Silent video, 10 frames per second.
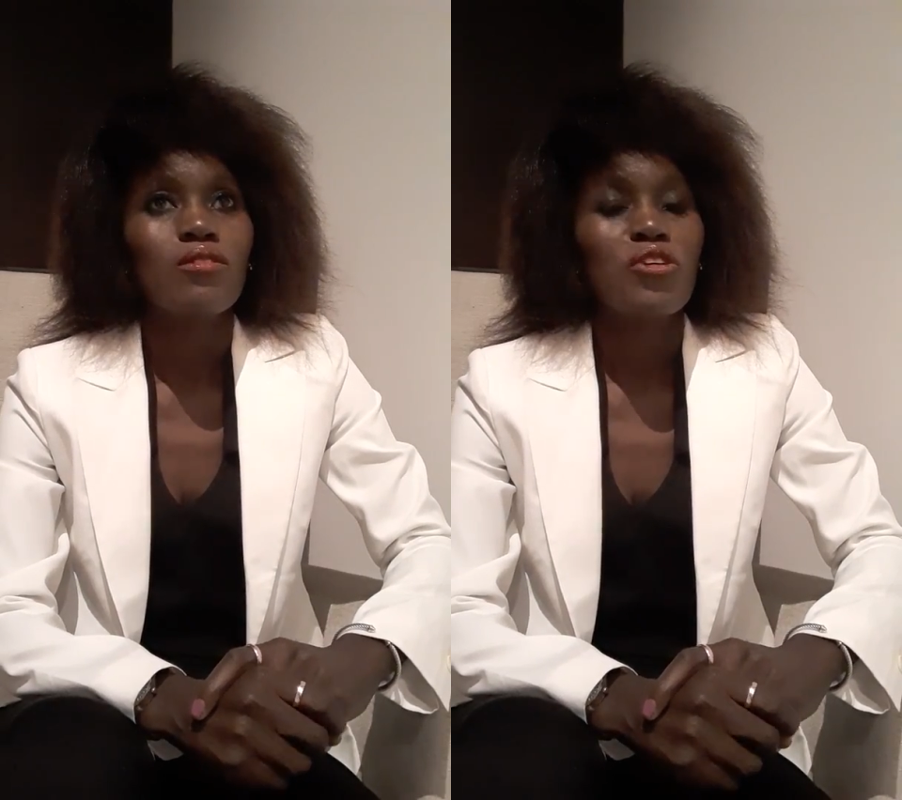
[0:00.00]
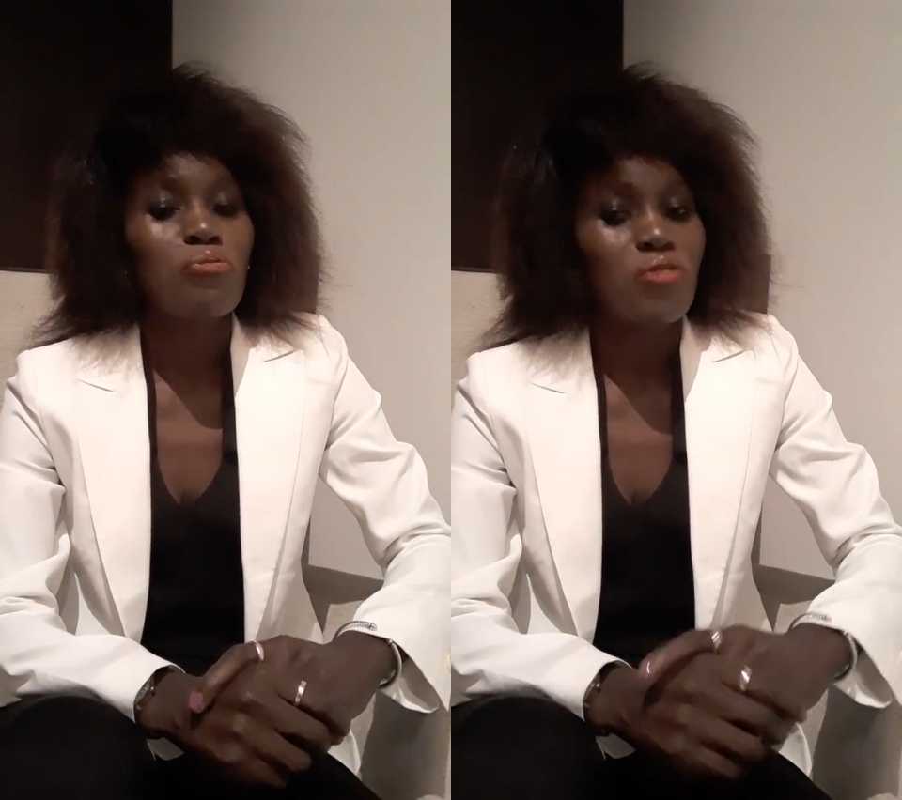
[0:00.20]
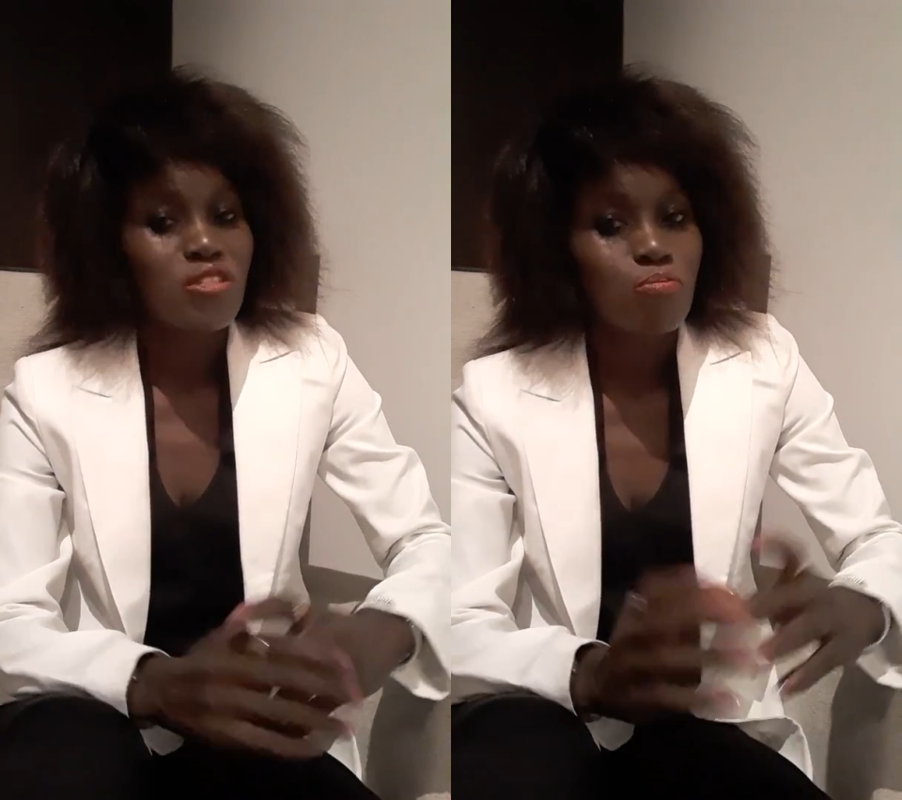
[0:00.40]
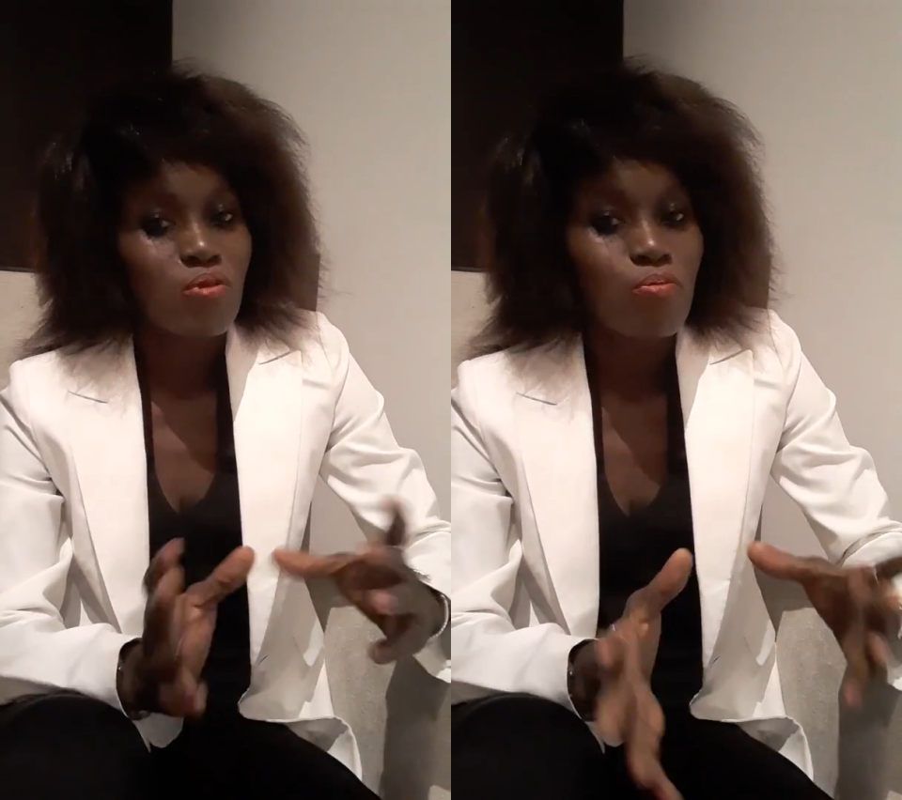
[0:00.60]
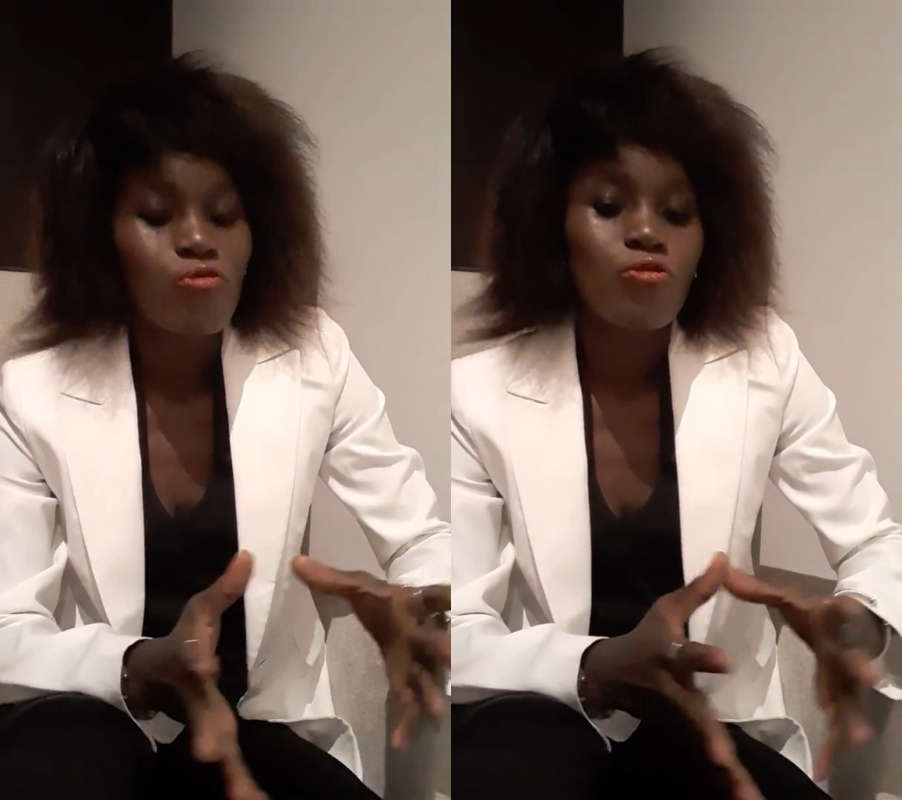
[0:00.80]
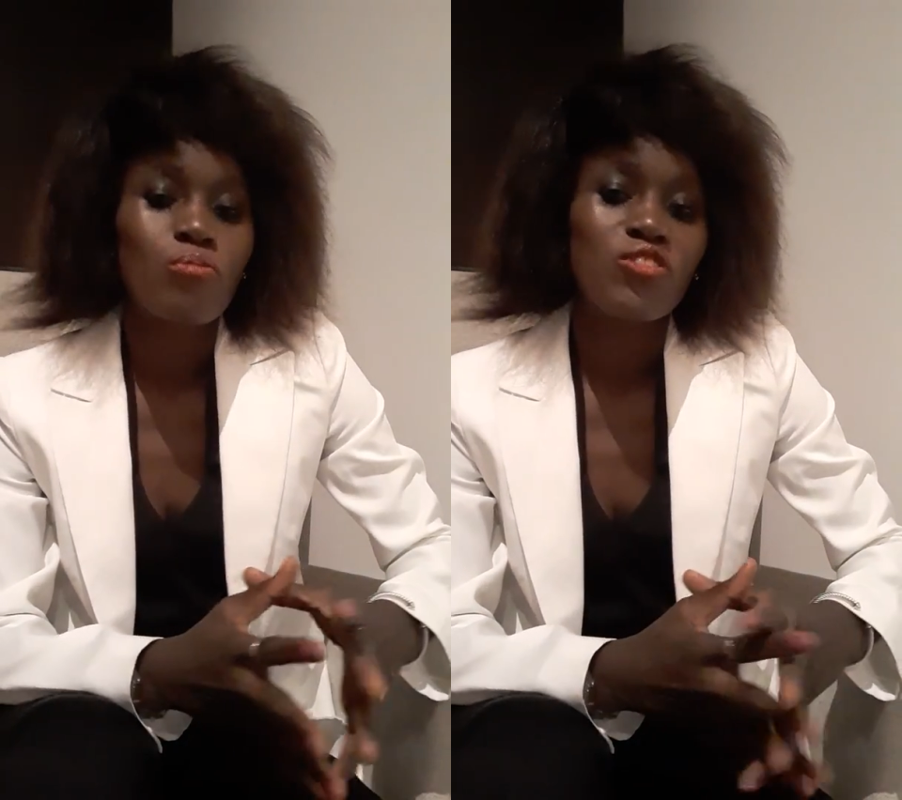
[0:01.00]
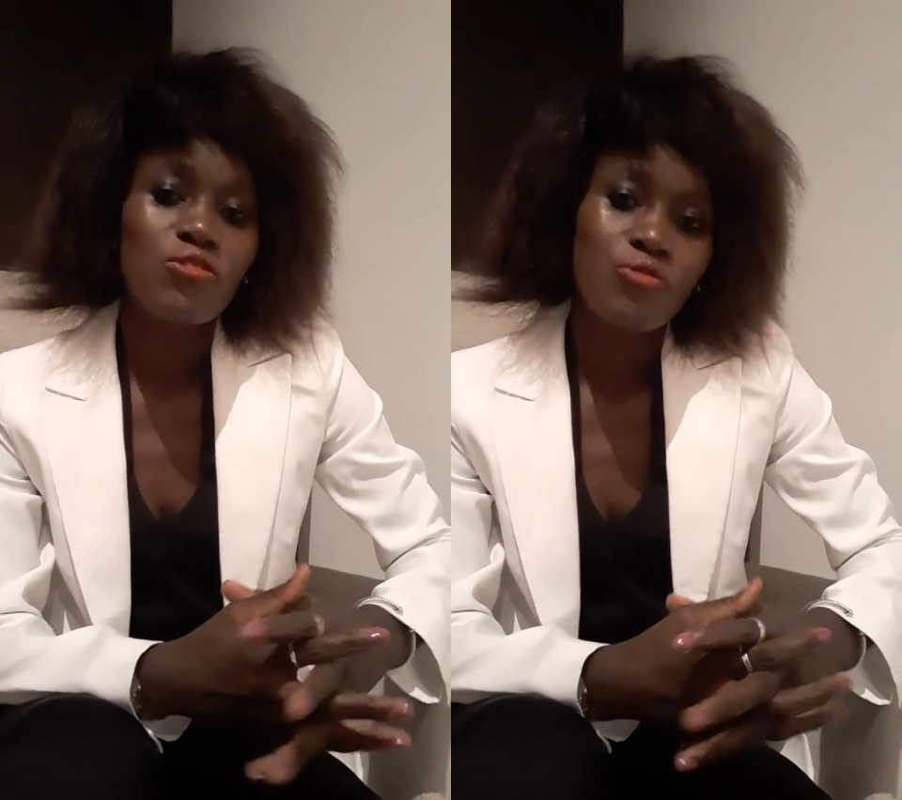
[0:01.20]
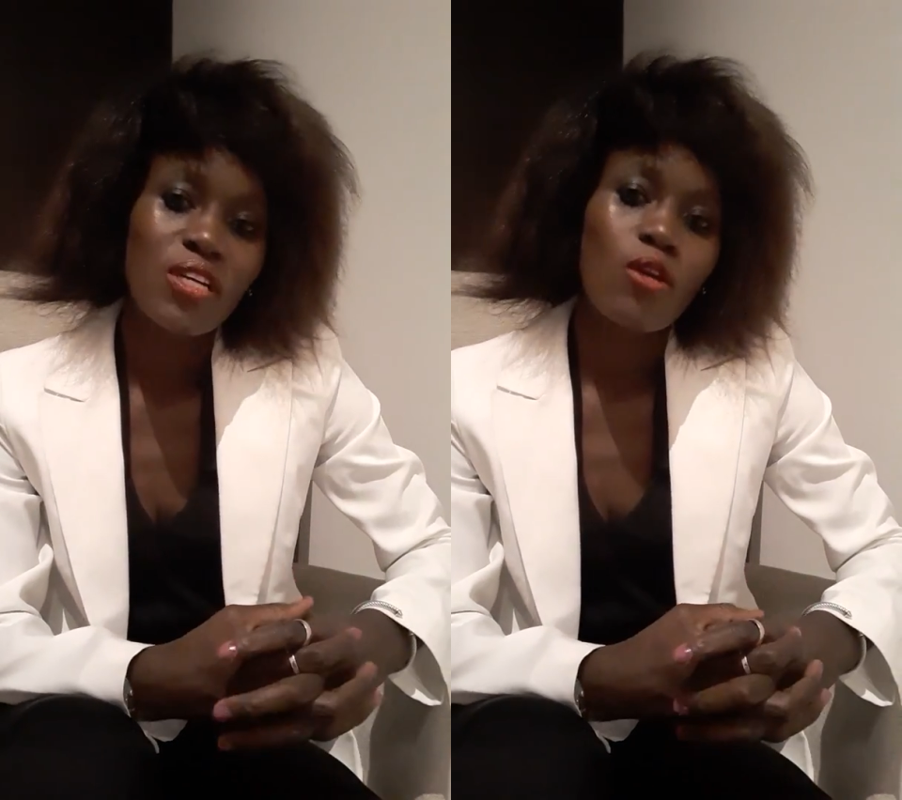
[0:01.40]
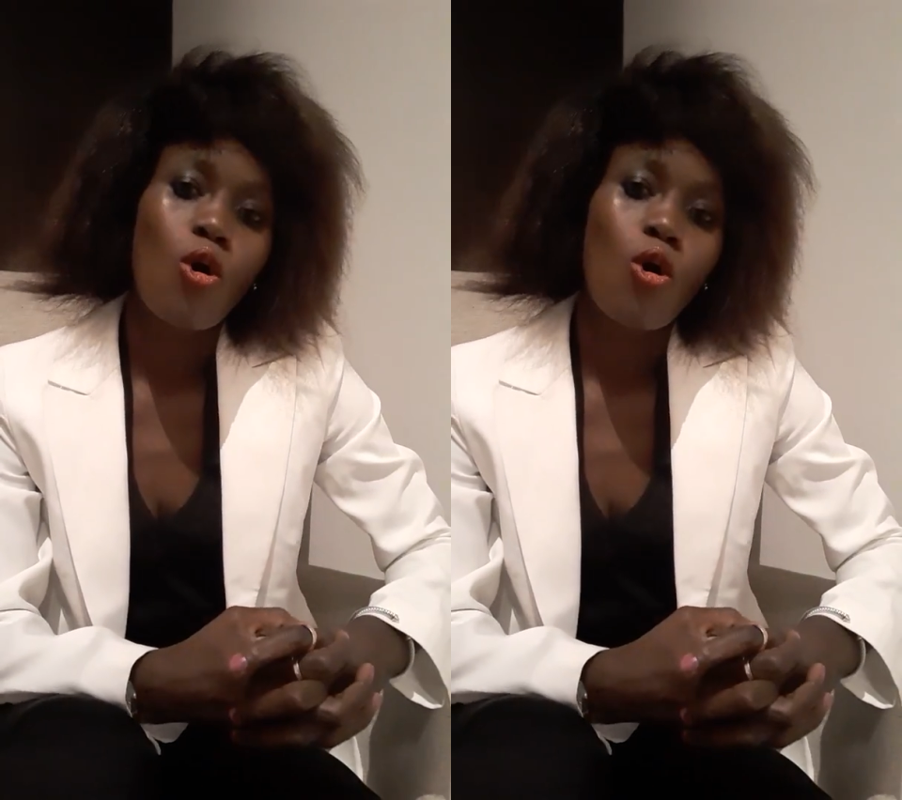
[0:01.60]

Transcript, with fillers: embrace people from different,